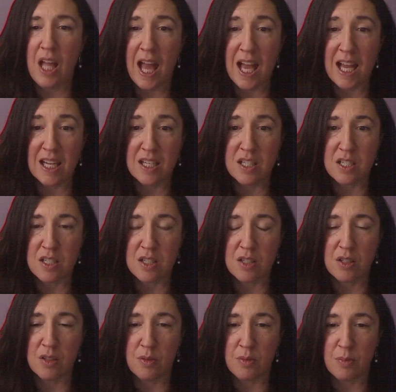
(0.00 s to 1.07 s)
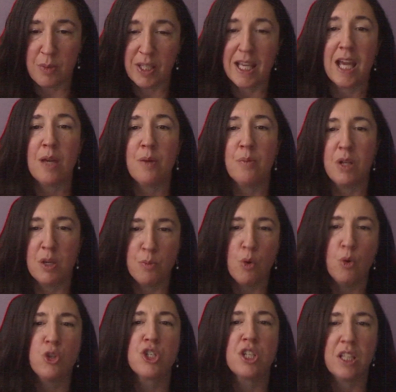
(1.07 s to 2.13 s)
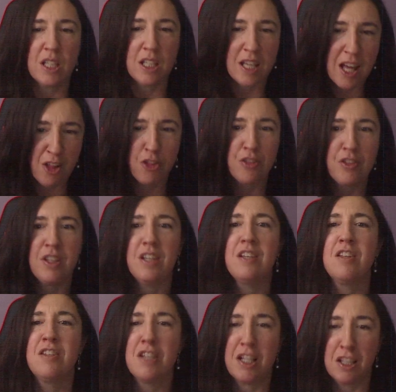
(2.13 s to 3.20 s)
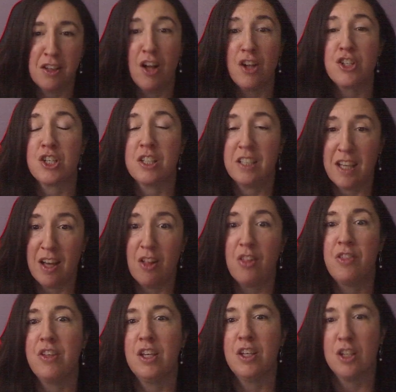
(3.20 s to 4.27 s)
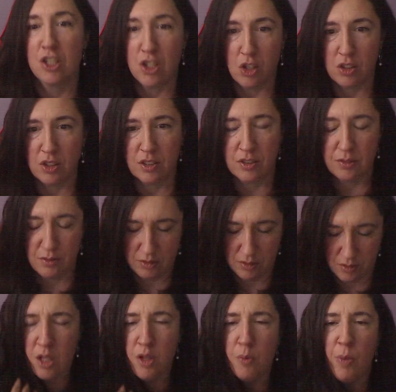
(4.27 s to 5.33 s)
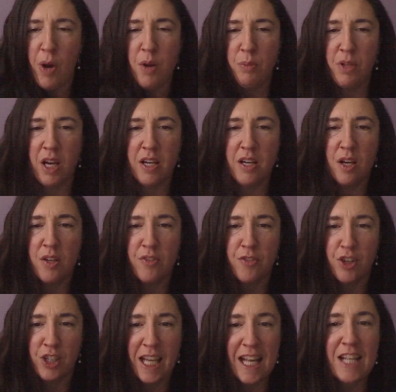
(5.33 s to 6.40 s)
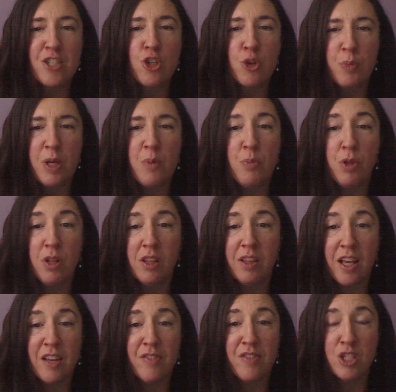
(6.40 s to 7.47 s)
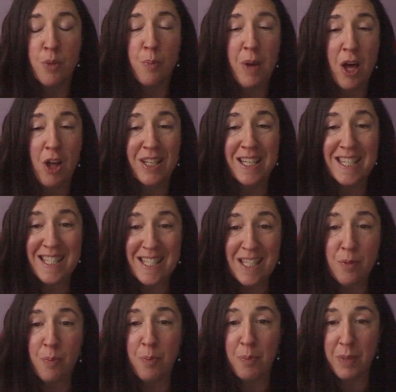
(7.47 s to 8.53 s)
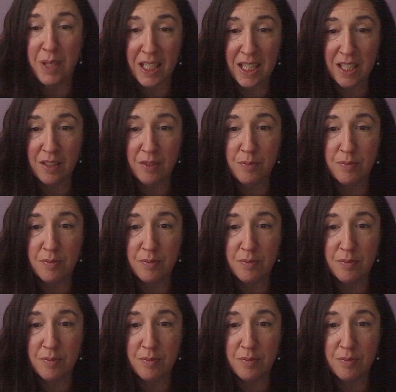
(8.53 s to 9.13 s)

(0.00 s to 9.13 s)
and became an emotionally healthy, psychologically healthy adult. Bottom line, for Cancer people, life is about deep meaning,